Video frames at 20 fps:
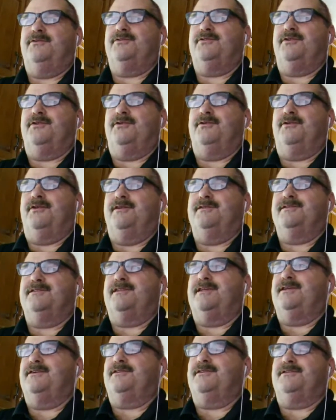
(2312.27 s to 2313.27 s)
shirt on
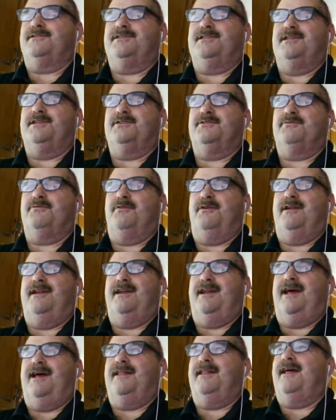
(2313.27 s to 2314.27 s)
still because she's just
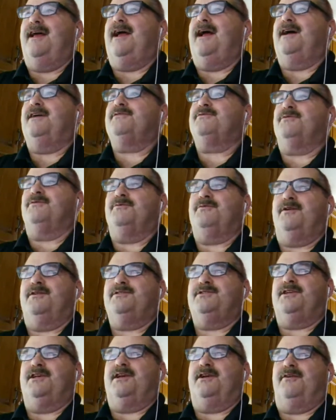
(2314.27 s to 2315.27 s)
running out of the house with
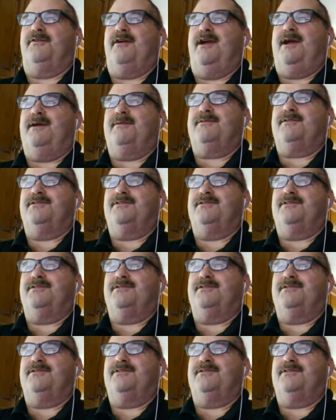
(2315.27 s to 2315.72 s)
what she can grab